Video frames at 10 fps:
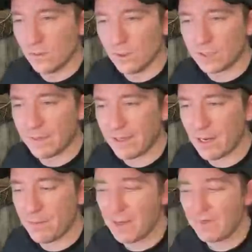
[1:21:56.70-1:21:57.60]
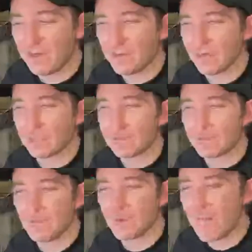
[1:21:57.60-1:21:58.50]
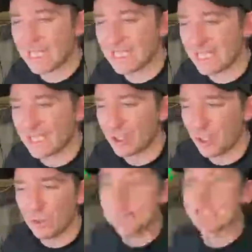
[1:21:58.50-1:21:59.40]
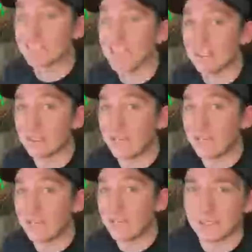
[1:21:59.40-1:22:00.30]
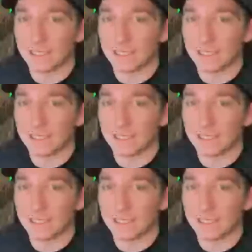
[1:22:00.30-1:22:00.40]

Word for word: What's my thought on Pit Vipers? They're not as sick as Kuhn sunglasses.